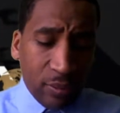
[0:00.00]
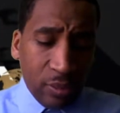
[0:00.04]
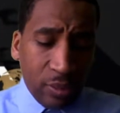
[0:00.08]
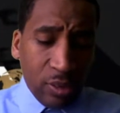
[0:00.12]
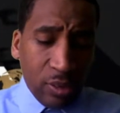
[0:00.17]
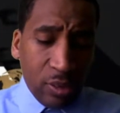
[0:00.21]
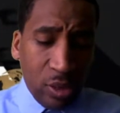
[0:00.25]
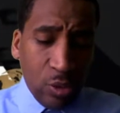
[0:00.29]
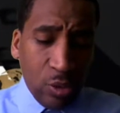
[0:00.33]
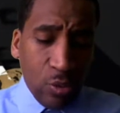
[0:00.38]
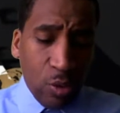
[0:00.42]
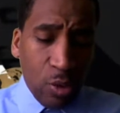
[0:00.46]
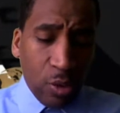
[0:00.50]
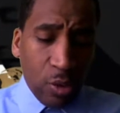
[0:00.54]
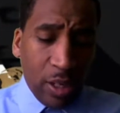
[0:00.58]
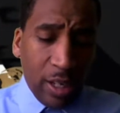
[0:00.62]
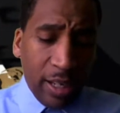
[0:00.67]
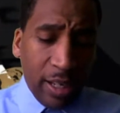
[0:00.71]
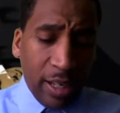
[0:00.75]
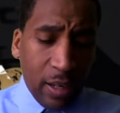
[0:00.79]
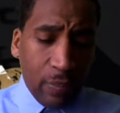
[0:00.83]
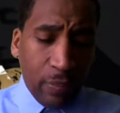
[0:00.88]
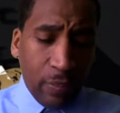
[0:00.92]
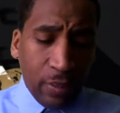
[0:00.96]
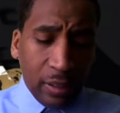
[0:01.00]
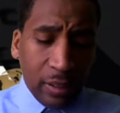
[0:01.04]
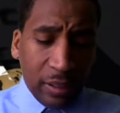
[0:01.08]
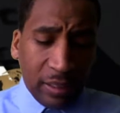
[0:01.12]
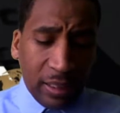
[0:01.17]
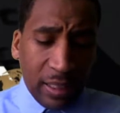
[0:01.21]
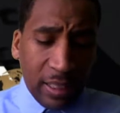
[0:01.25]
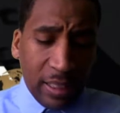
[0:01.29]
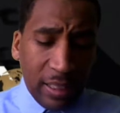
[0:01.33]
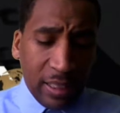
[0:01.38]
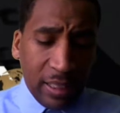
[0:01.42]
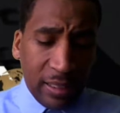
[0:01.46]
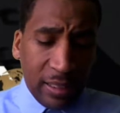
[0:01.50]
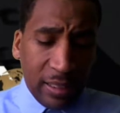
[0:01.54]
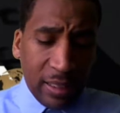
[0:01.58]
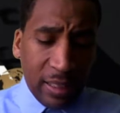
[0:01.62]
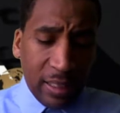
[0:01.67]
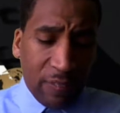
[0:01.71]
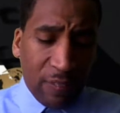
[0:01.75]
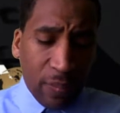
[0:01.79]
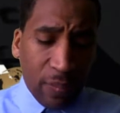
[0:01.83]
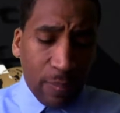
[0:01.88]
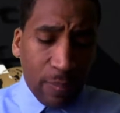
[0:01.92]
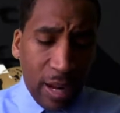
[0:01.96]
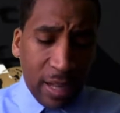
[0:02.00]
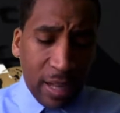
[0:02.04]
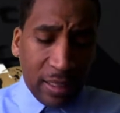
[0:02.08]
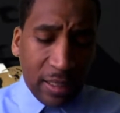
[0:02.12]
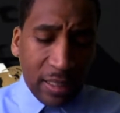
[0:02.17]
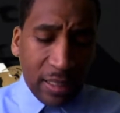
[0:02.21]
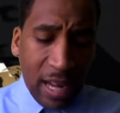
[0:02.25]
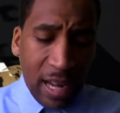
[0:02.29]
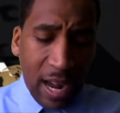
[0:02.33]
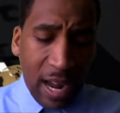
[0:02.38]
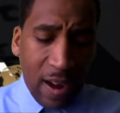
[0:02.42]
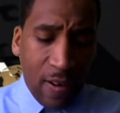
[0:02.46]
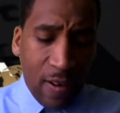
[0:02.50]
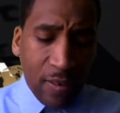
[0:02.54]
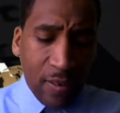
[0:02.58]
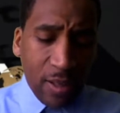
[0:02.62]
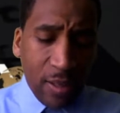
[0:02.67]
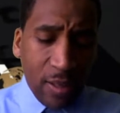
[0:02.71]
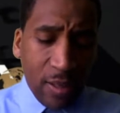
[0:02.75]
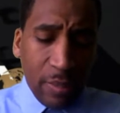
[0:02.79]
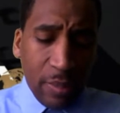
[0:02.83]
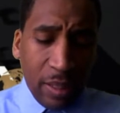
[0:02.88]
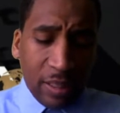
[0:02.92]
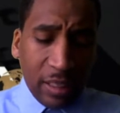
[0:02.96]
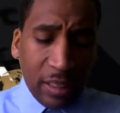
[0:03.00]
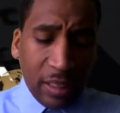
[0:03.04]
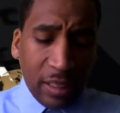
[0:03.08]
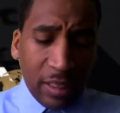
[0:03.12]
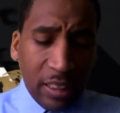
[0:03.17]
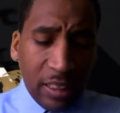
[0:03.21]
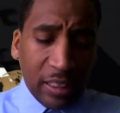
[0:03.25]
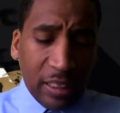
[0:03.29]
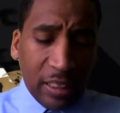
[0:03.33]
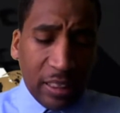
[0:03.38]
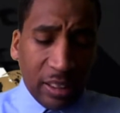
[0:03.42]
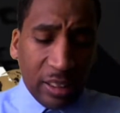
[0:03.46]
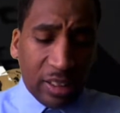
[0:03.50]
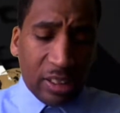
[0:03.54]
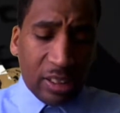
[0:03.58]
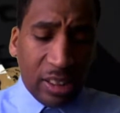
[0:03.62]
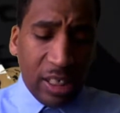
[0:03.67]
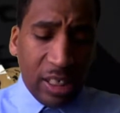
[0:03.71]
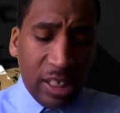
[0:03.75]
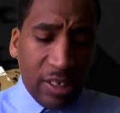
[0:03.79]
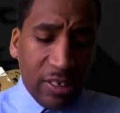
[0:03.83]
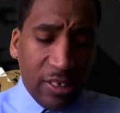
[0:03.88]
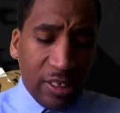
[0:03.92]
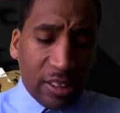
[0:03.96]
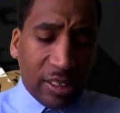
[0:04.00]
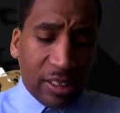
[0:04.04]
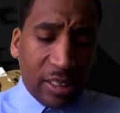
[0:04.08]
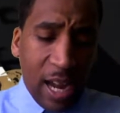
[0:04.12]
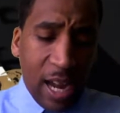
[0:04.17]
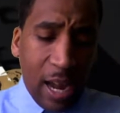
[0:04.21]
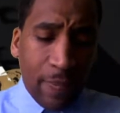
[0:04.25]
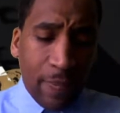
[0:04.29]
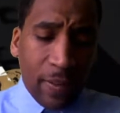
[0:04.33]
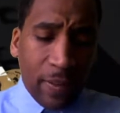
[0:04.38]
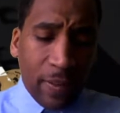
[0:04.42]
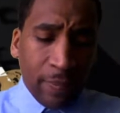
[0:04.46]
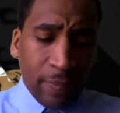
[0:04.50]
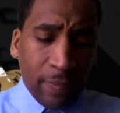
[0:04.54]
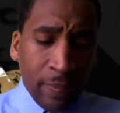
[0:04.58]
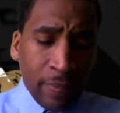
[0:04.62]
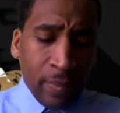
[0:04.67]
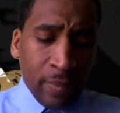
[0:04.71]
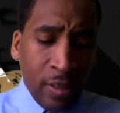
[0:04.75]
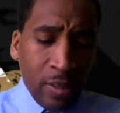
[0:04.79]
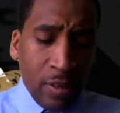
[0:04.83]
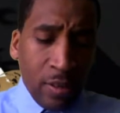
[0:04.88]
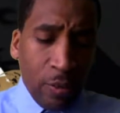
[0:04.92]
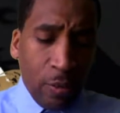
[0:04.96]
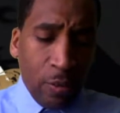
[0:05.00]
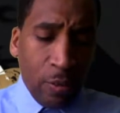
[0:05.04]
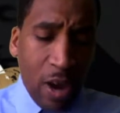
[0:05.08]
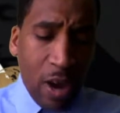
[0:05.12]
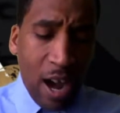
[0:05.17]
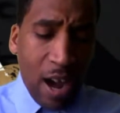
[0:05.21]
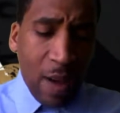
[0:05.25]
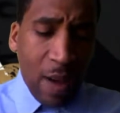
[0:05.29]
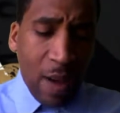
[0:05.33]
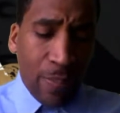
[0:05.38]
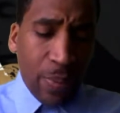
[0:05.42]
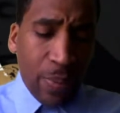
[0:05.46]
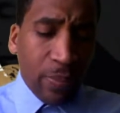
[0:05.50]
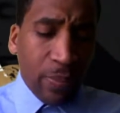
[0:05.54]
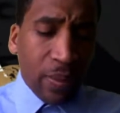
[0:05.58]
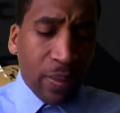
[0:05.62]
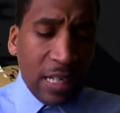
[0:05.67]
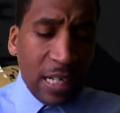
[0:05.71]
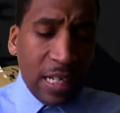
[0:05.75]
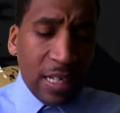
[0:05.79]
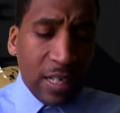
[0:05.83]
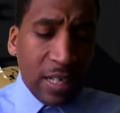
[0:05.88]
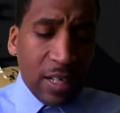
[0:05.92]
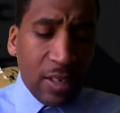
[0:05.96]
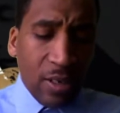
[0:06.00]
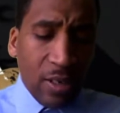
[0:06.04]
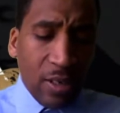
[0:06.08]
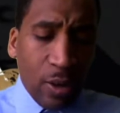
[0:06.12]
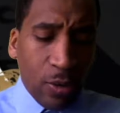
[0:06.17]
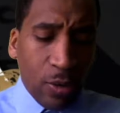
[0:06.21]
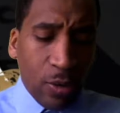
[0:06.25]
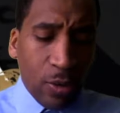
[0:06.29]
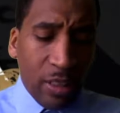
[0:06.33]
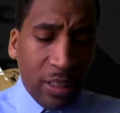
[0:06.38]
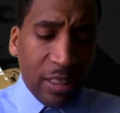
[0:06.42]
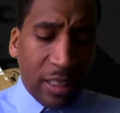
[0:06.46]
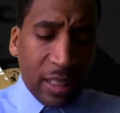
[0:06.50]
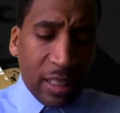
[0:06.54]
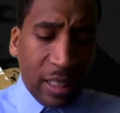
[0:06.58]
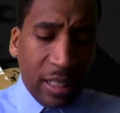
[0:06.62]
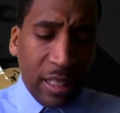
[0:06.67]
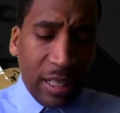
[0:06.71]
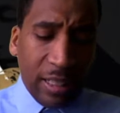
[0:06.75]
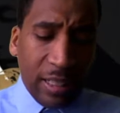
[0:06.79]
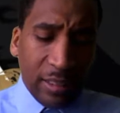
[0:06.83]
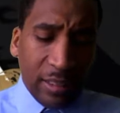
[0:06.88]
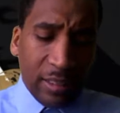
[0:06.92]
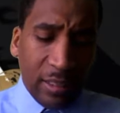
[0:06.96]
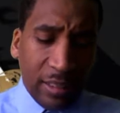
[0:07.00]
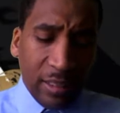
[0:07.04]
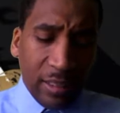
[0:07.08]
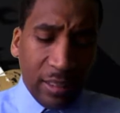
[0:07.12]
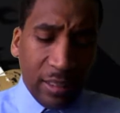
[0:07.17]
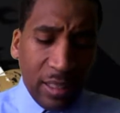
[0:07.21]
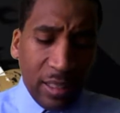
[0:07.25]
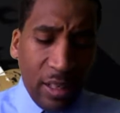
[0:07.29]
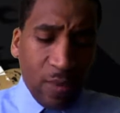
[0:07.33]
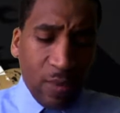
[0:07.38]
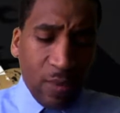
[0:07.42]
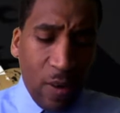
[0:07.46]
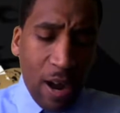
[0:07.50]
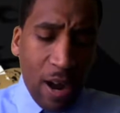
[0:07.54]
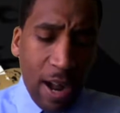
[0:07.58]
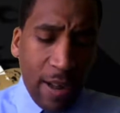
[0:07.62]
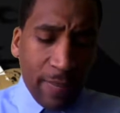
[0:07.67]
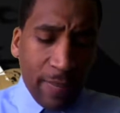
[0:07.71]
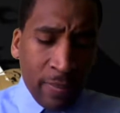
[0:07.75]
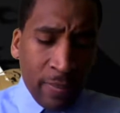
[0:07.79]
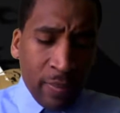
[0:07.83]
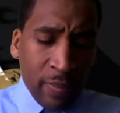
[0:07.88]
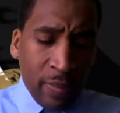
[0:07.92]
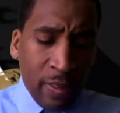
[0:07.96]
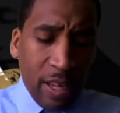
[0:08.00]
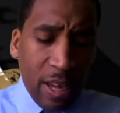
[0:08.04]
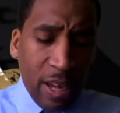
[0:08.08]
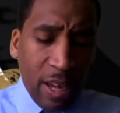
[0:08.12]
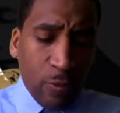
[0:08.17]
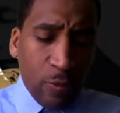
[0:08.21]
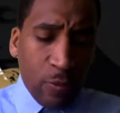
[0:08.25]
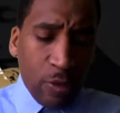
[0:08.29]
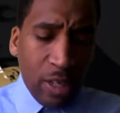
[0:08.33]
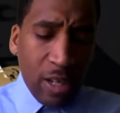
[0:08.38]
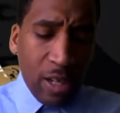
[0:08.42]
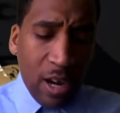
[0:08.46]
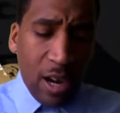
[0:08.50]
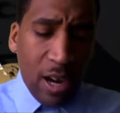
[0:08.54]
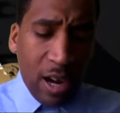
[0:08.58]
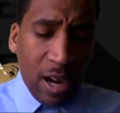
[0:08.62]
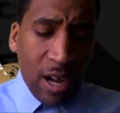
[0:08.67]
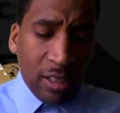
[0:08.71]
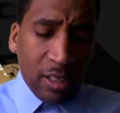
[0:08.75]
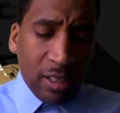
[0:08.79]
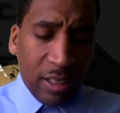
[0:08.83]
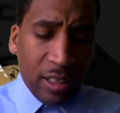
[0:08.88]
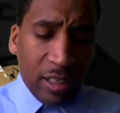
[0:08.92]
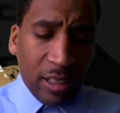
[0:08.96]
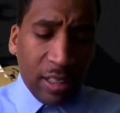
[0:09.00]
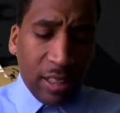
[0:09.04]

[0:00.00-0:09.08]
You want to help us get this information out because this is a serious topic. Our people need to know these things, right? And we are